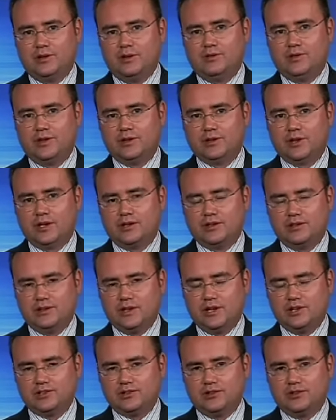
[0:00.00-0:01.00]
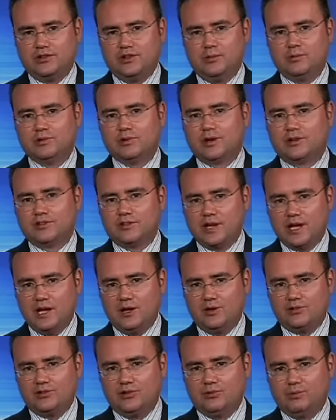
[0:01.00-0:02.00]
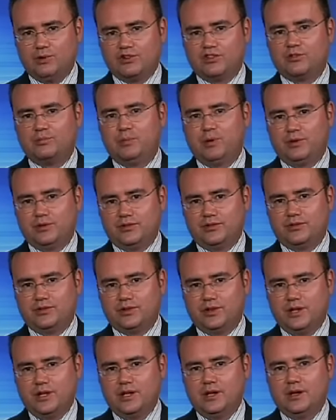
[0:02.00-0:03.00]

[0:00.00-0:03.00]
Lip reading: of the United Nations Human Rights Council, which sponsored